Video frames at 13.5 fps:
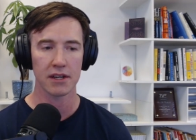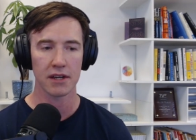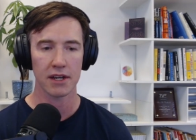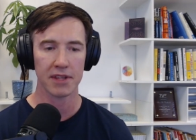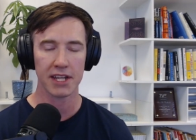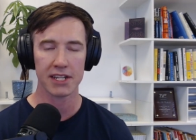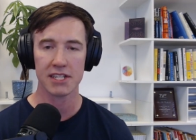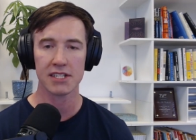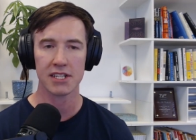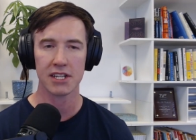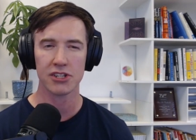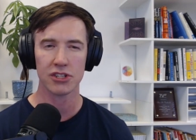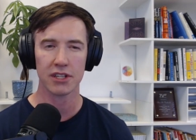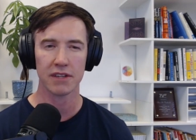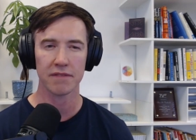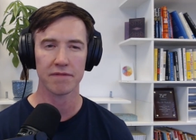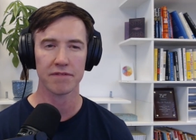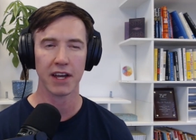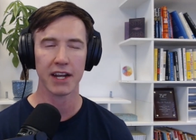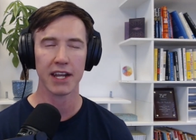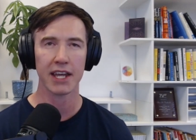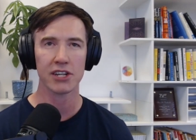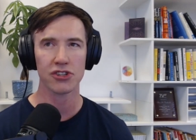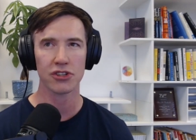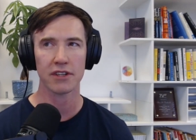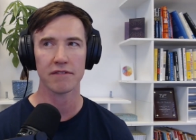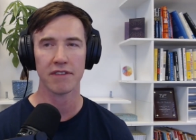And that's essentially
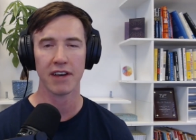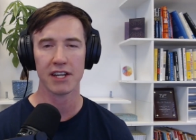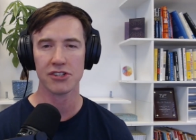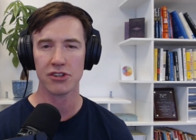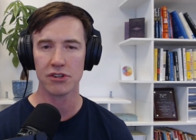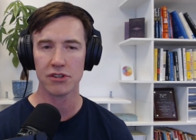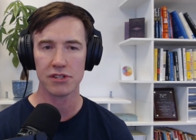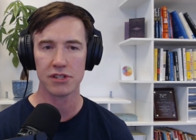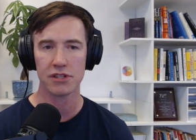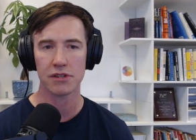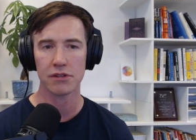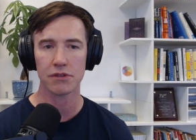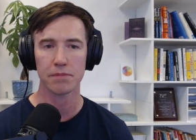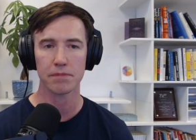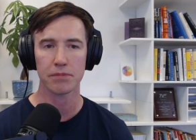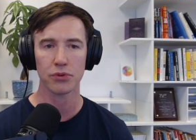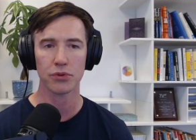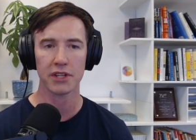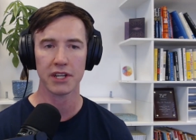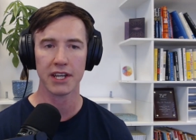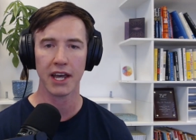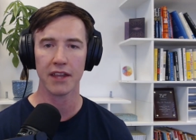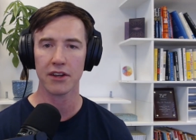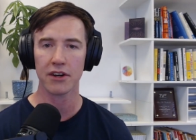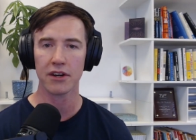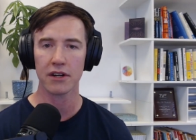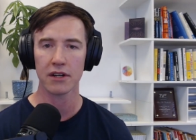financial investors who pool
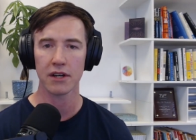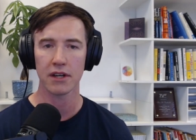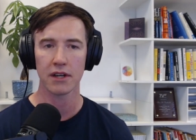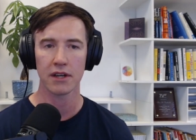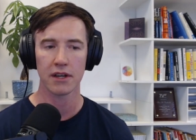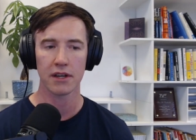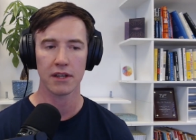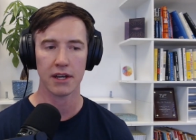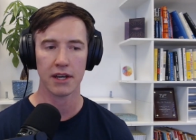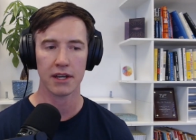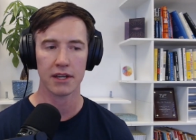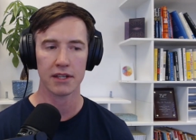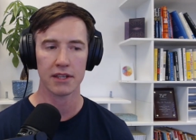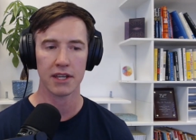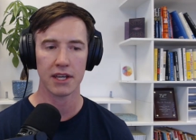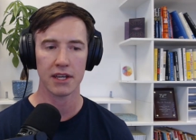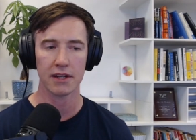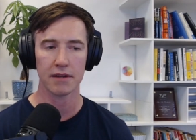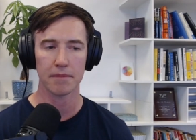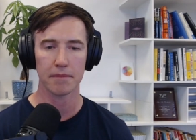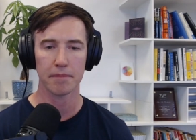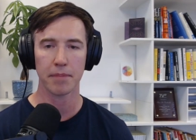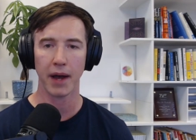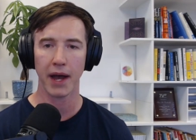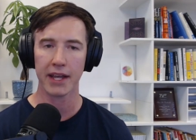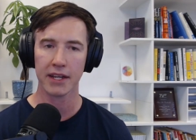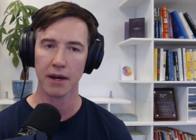together and then
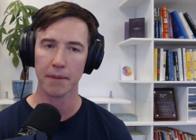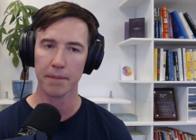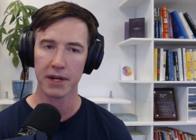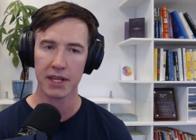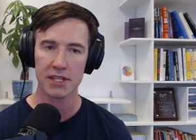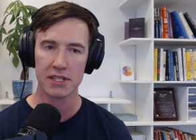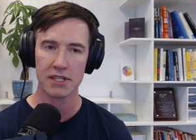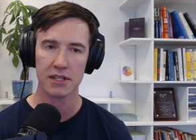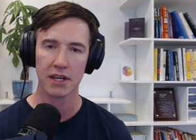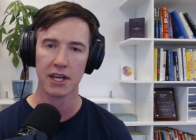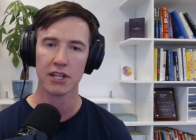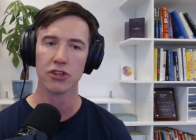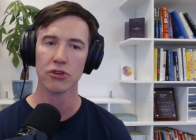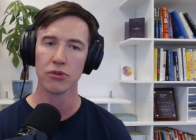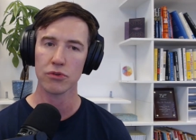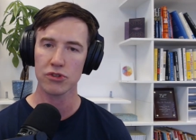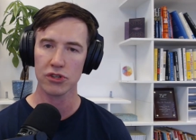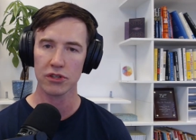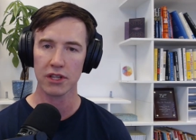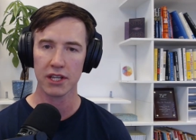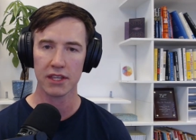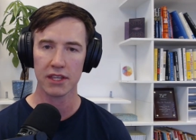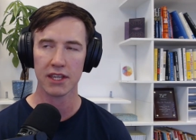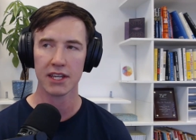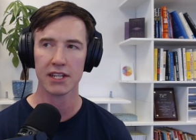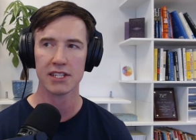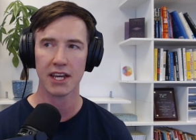buy companies. And usually the
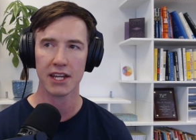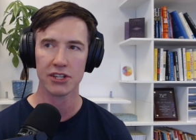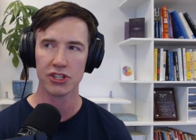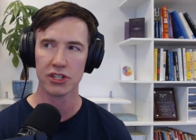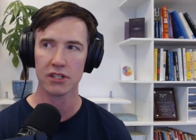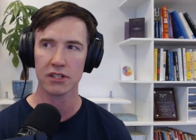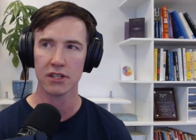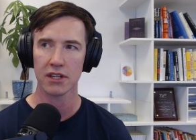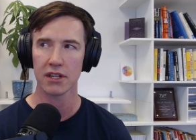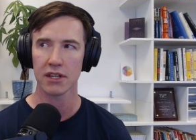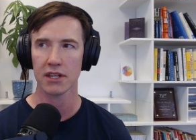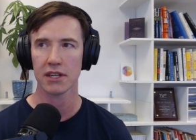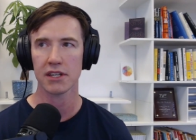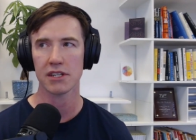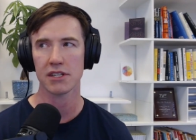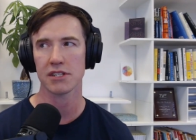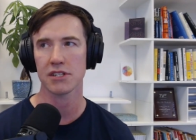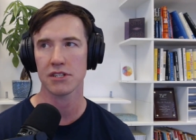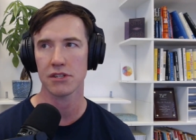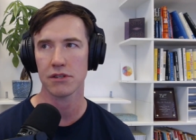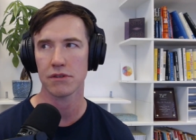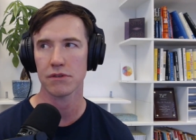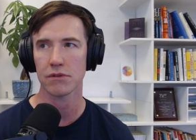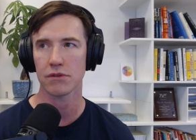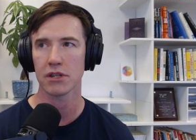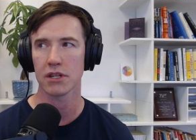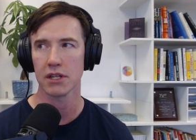intention is to